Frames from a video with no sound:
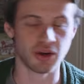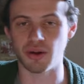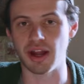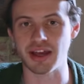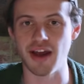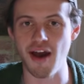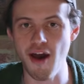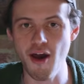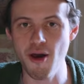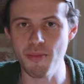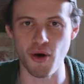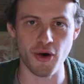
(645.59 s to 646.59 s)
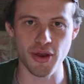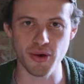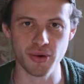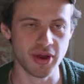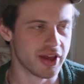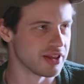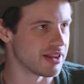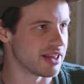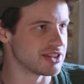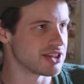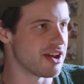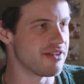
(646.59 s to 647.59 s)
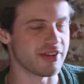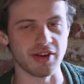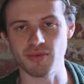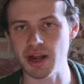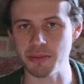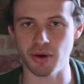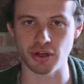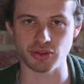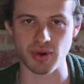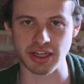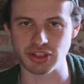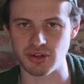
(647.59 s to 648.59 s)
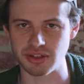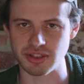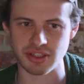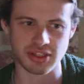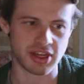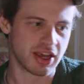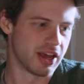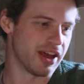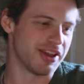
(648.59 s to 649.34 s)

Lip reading: or like a herb oil that they serve in really posh restaurants.